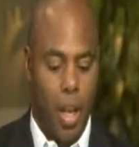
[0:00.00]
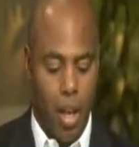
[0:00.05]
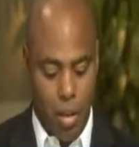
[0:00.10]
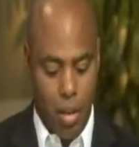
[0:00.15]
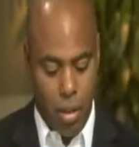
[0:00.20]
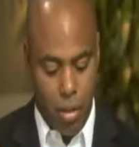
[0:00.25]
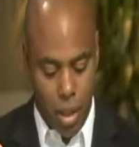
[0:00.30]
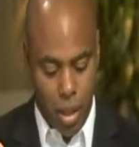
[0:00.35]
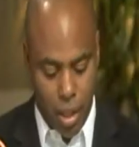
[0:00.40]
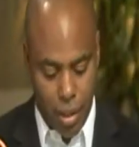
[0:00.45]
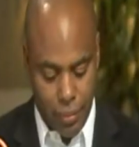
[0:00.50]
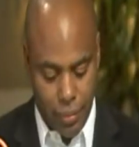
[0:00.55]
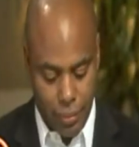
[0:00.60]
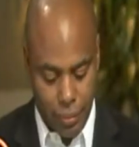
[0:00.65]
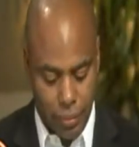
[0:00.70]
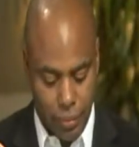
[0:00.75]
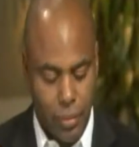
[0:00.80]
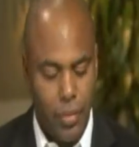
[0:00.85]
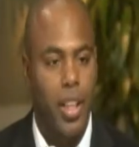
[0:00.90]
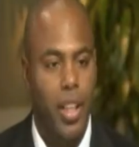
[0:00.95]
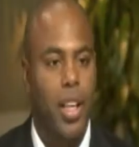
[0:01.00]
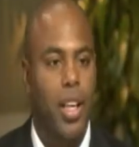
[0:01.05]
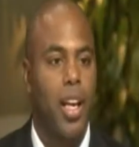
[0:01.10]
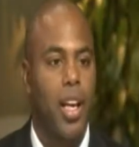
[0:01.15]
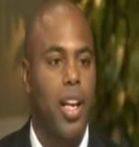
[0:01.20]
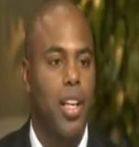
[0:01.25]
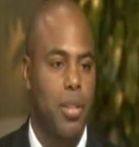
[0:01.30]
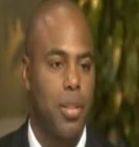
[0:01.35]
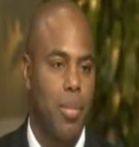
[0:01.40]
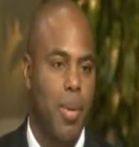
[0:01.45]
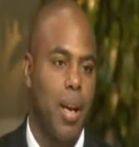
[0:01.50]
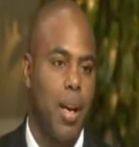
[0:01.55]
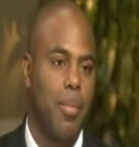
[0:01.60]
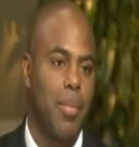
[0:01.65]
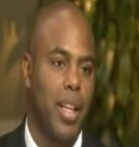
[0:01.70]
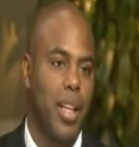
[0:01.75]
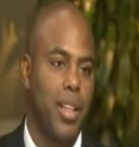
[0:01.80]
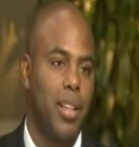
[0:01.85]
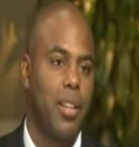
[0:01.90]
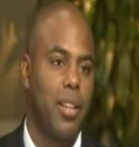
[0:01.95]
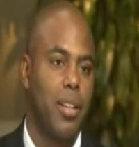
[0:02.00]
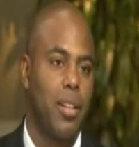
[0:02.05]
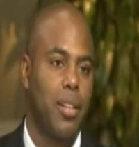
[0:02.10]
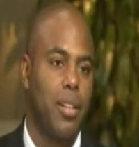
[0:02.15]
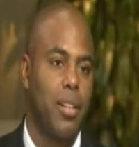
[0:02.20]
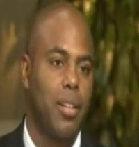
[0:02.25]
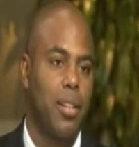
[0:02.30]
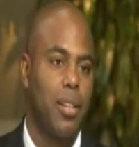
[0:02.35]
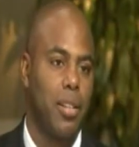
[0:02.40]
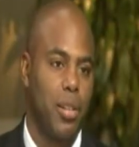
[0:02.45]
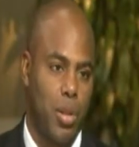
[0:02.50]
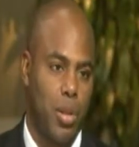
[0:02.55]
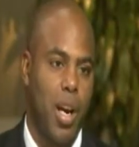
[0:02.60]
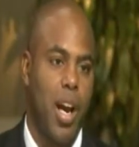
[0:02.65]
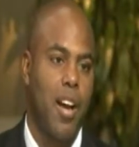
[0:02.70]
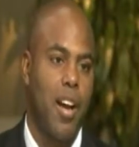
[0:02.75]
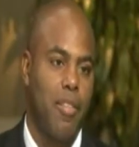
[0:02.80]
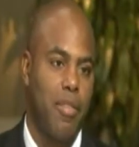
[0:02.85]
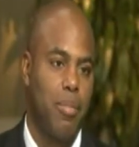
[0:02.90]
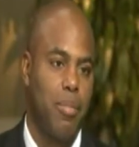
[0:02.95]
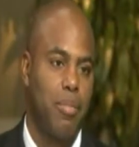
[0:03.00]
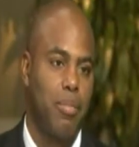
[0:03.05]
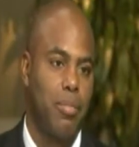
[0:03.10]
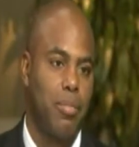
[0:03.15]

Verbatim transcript: Oh, okay. Has your mom let you drive?